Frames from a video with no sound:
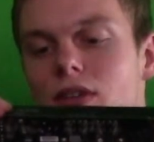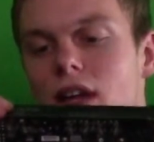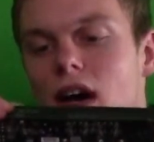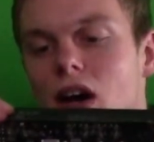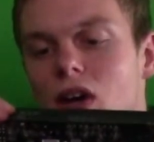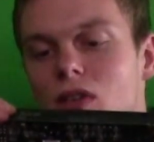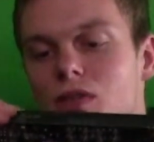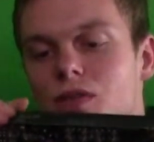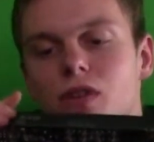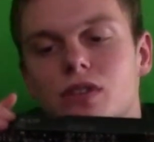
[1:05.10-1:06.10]
Now,
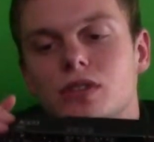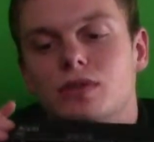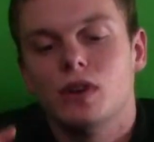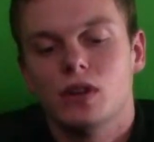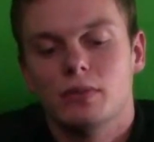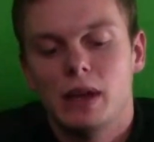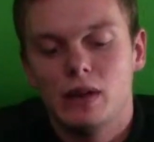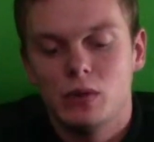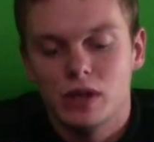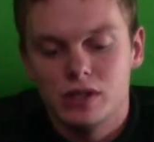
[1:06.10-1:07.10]
first of all, the
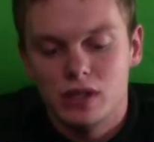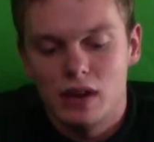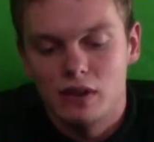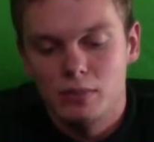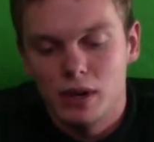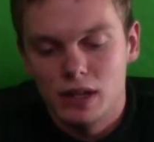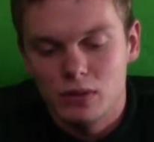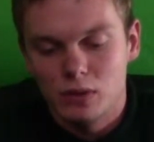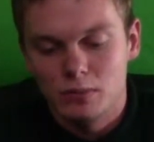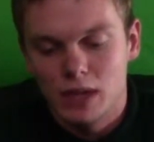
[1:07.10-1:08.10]
main question everybody
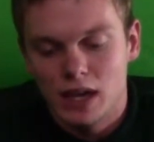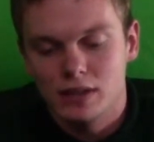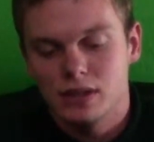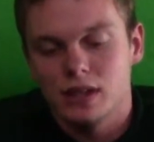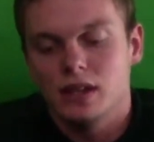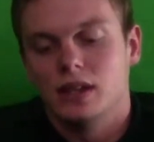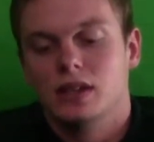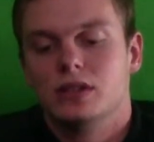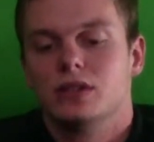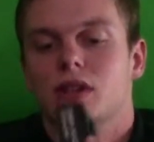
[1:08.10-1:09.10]
would be asking, and
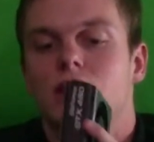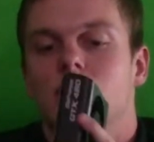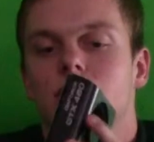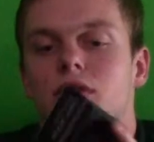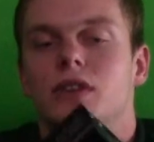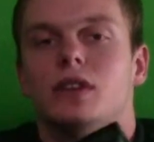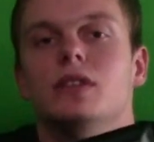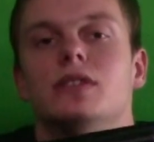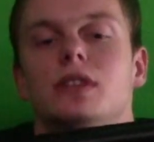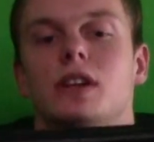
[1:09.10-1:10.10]
here's the card if you
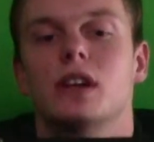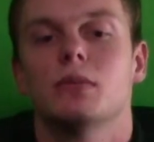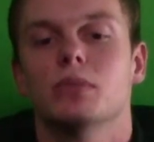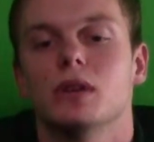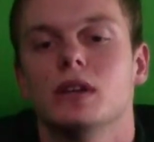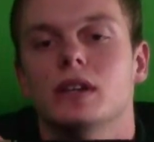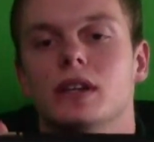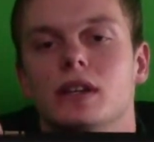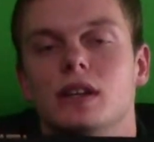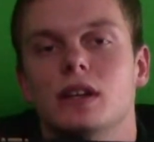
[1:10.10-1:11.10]
didn't see it
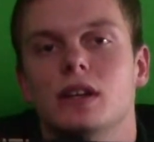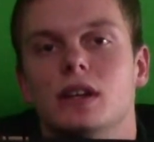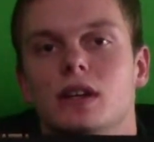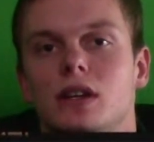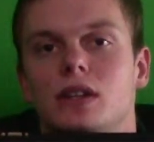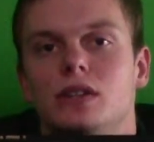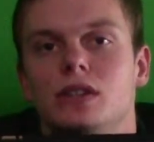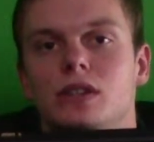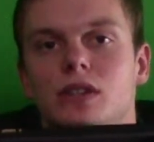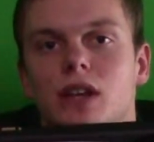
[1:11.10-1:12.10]
completely,
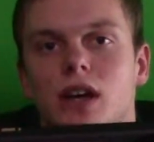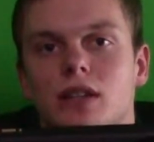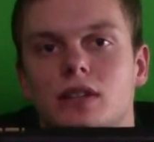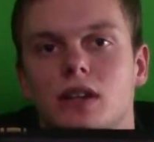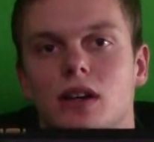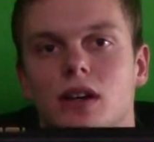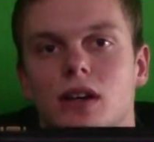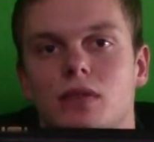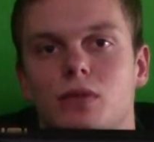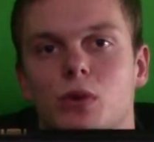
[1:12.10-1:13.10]
GTX
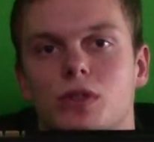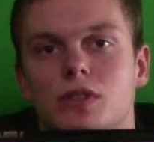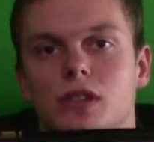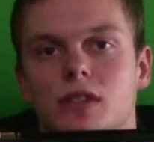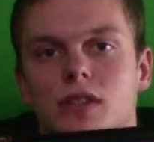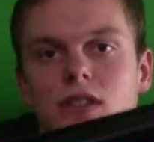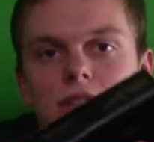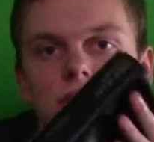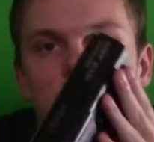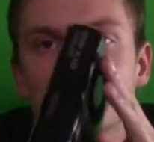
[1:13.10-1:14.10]
460
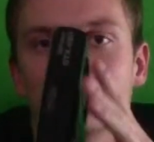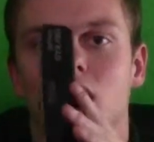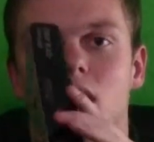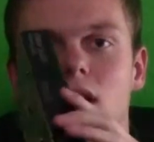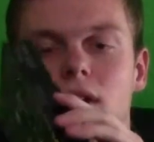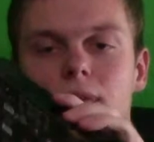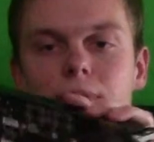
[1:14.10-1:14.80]
Superclock.